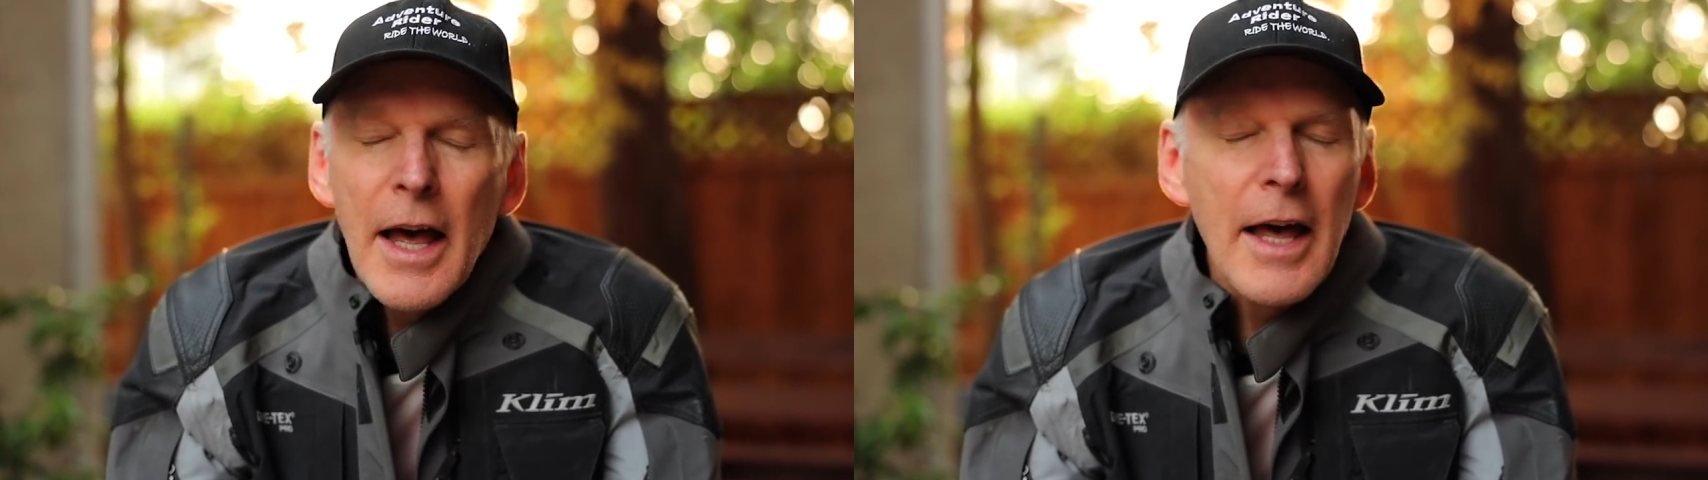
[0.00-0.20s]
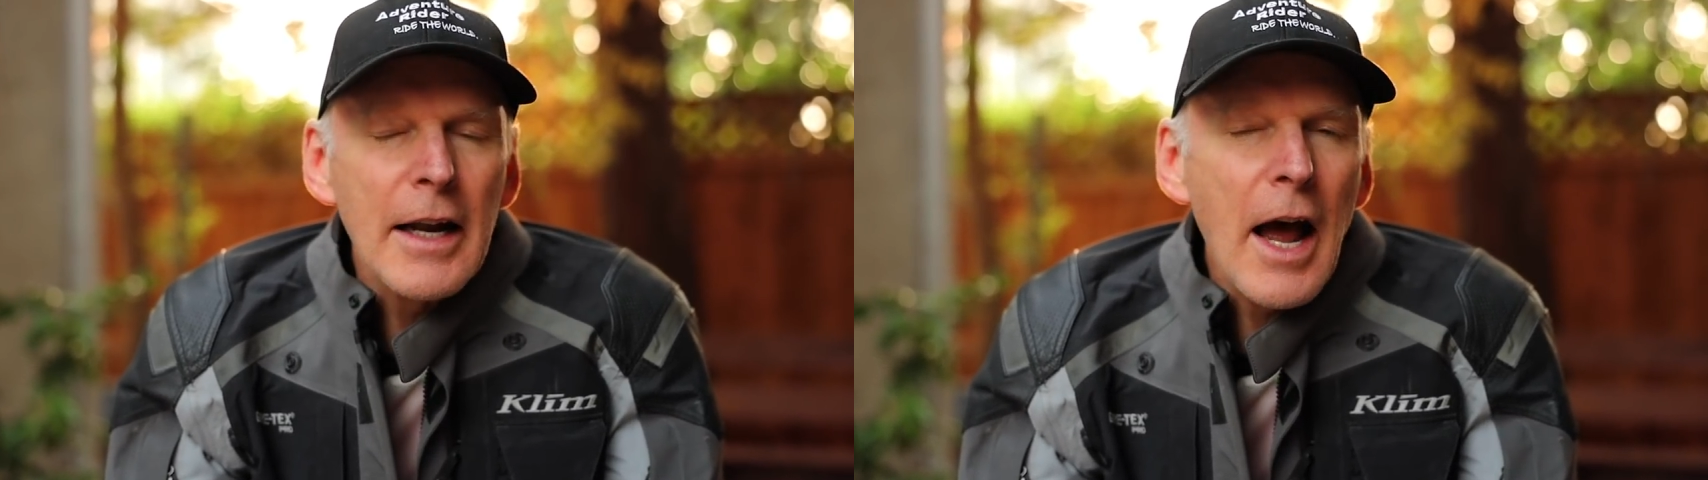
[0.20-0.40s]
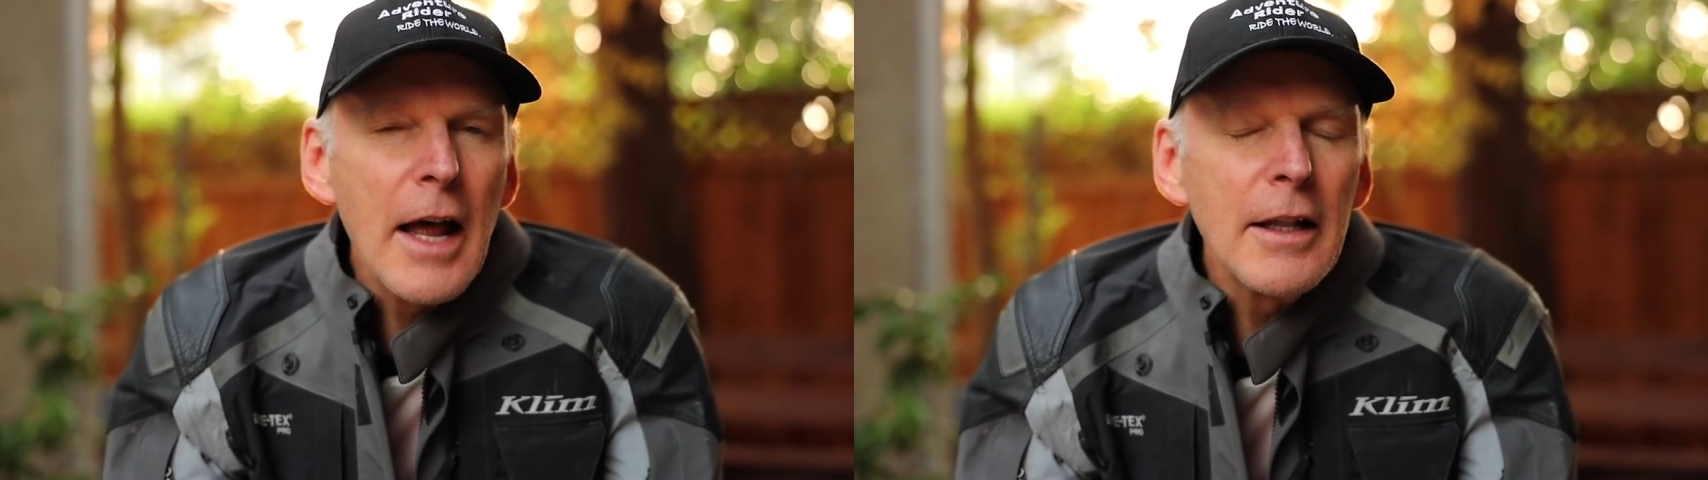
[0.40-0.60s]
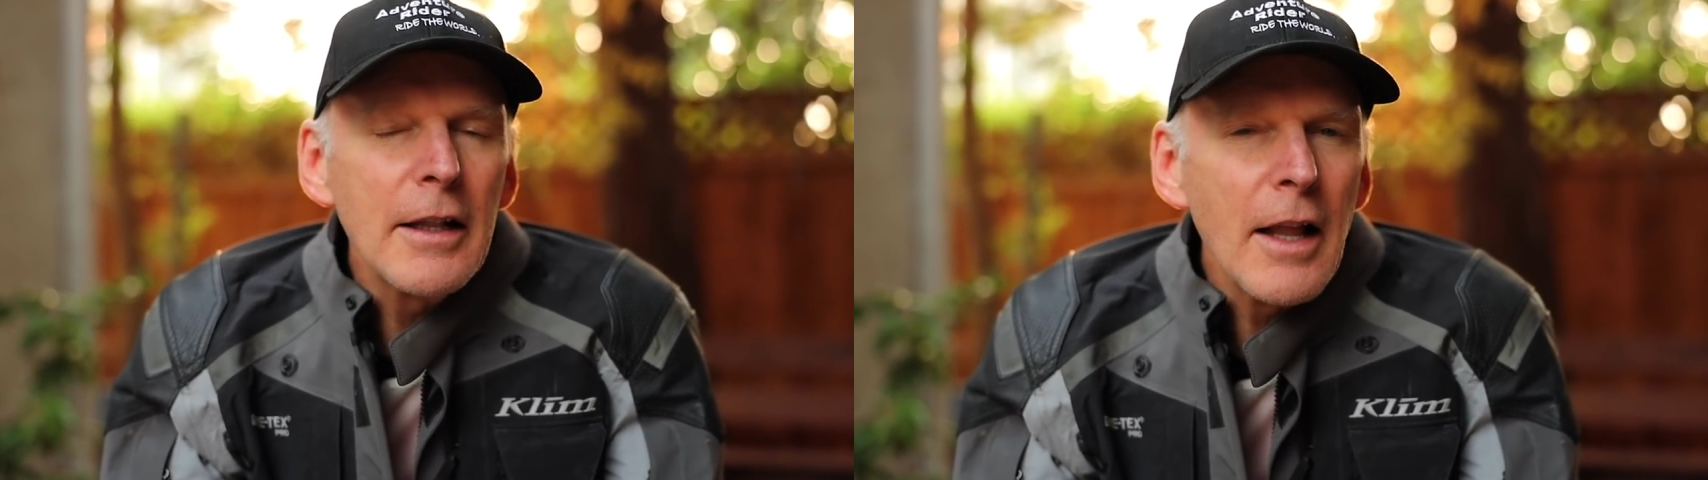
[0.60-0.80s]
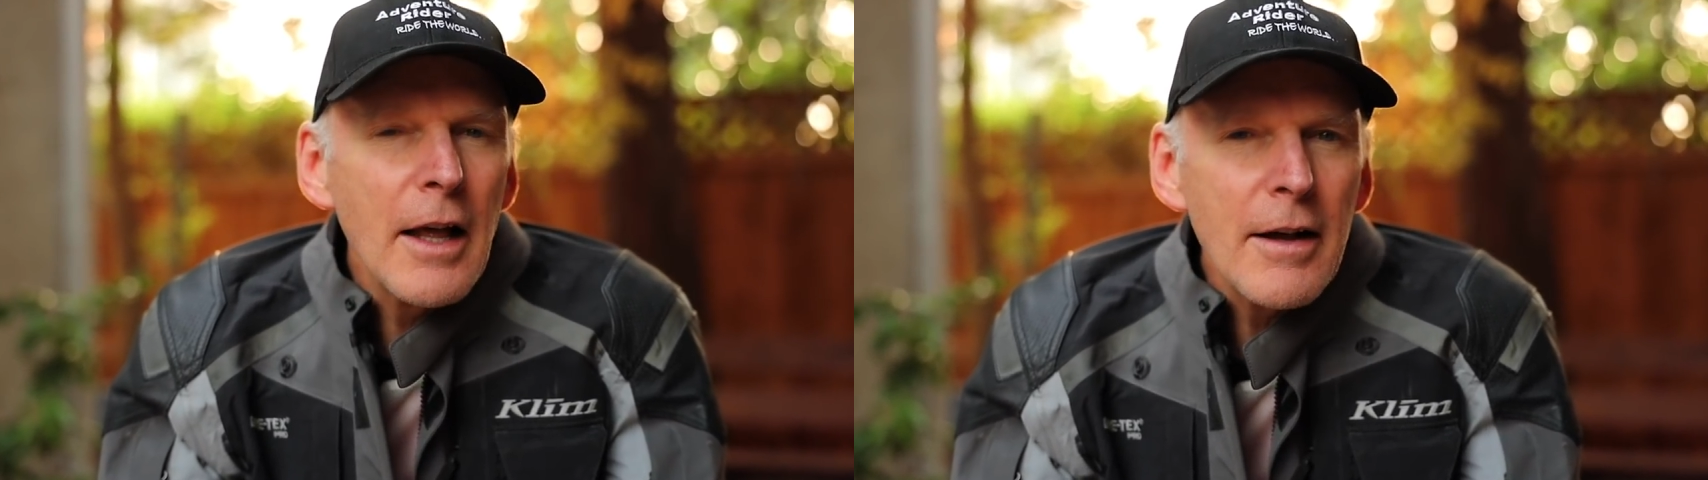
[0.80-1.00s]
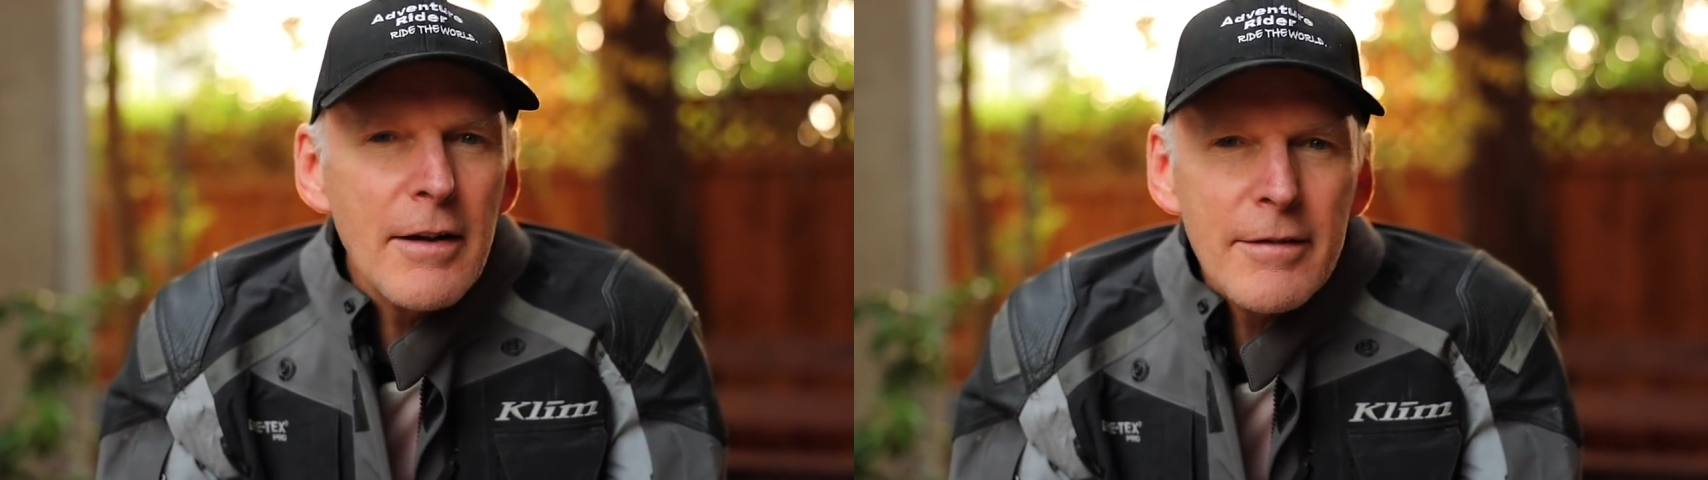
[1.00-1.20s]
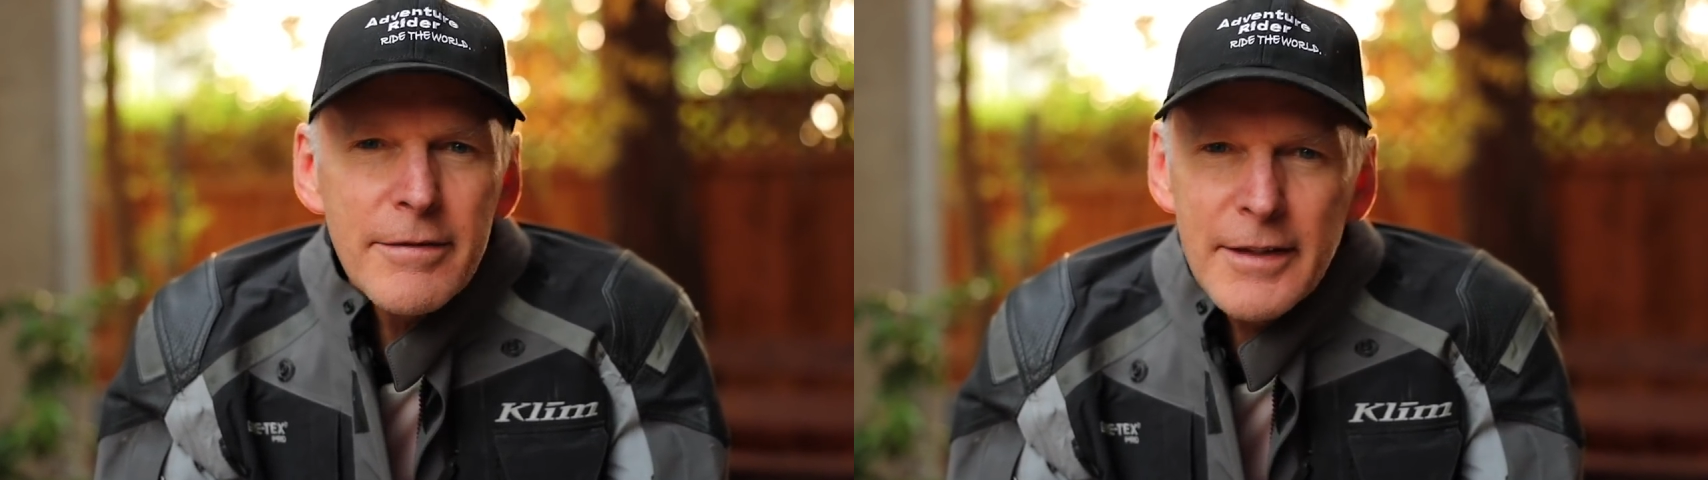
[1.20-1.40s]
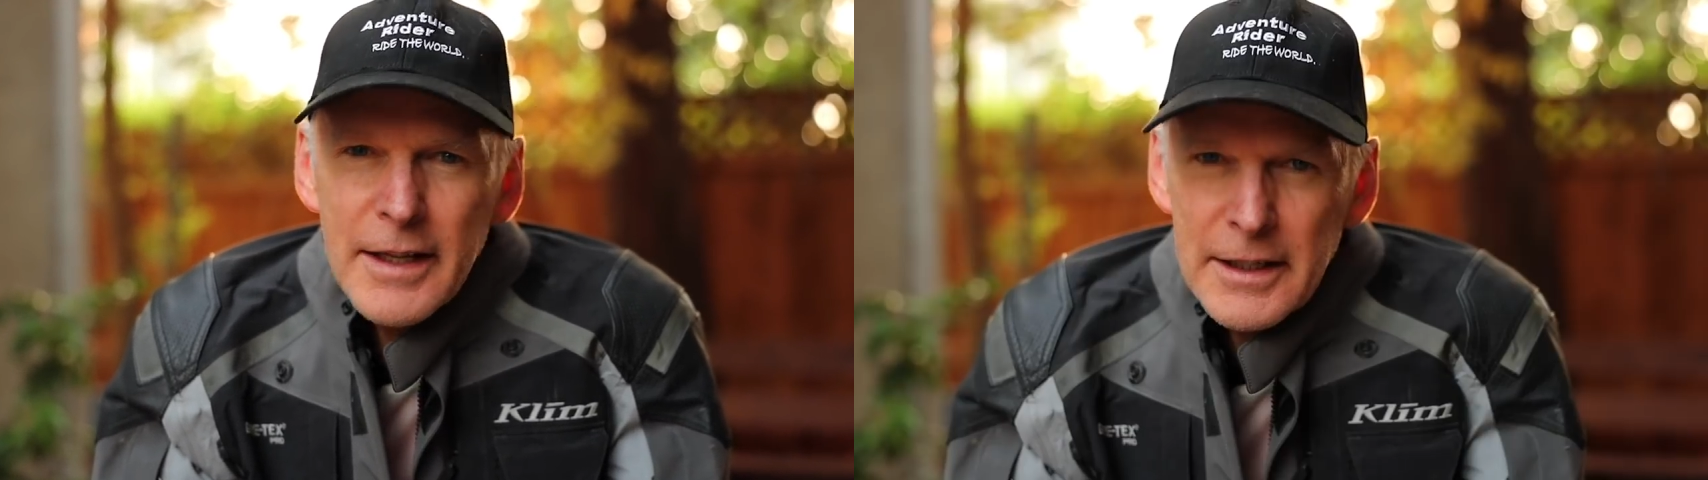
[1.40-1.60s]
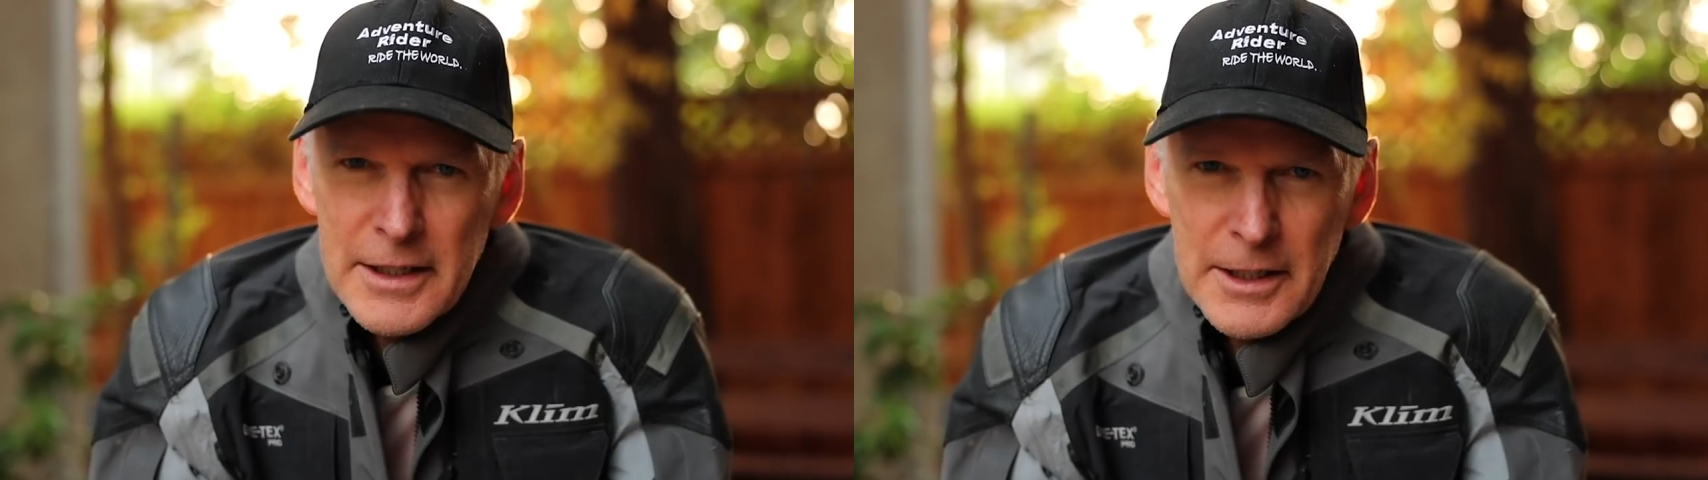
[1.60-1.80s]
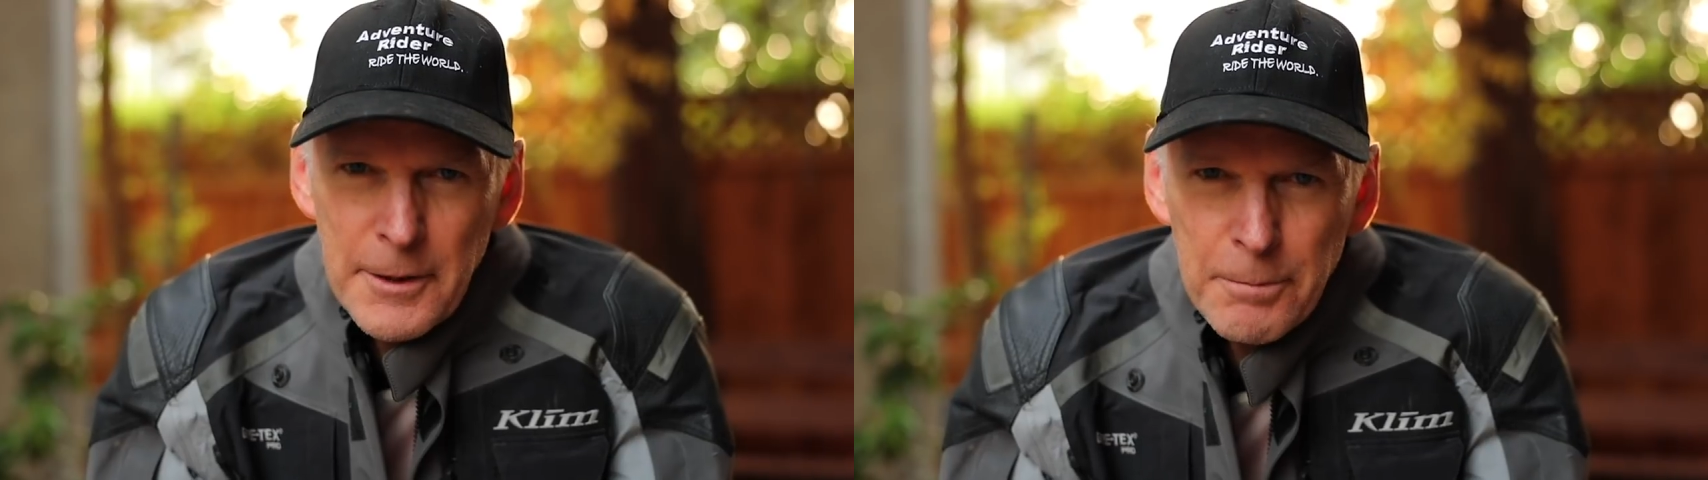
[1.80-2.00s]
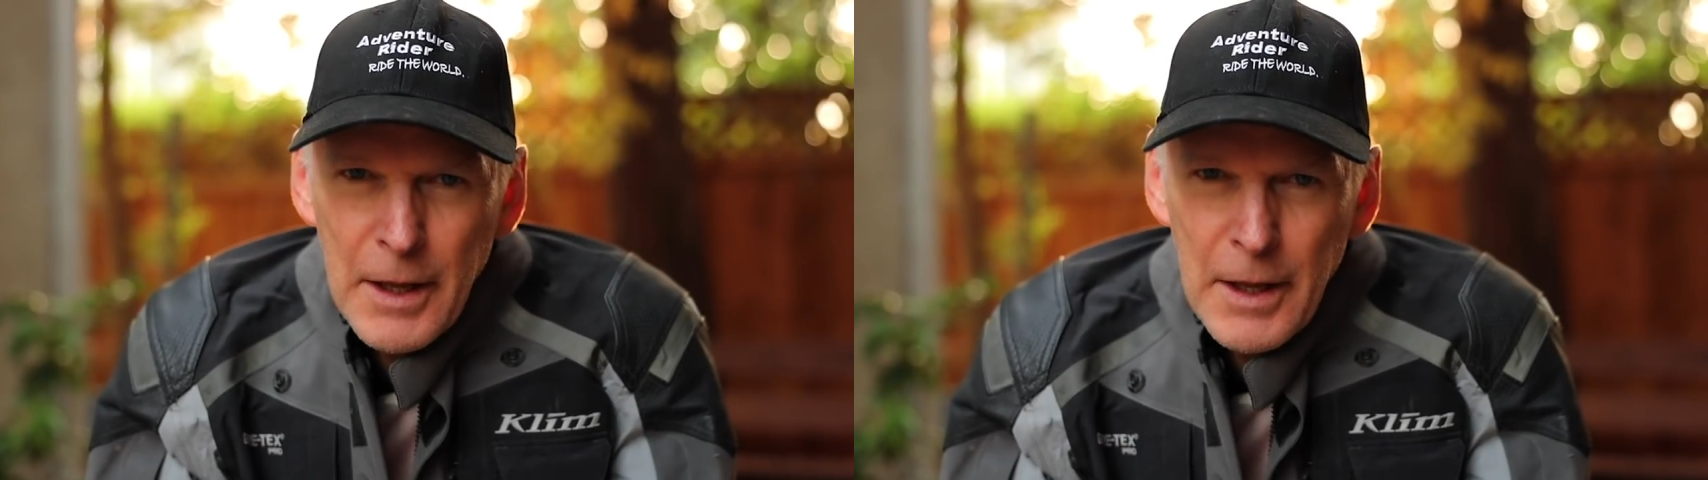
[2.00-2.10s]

and I loved it.